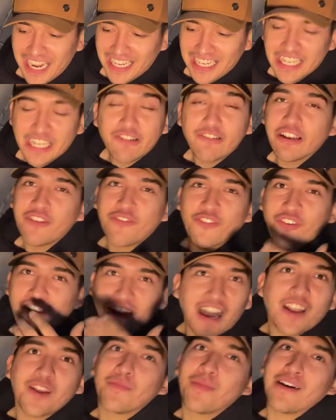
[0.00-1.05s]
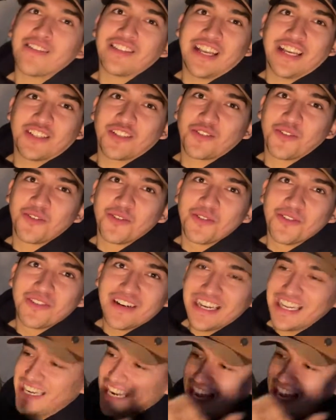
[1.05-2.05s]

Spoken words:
literally forgot about that screw. And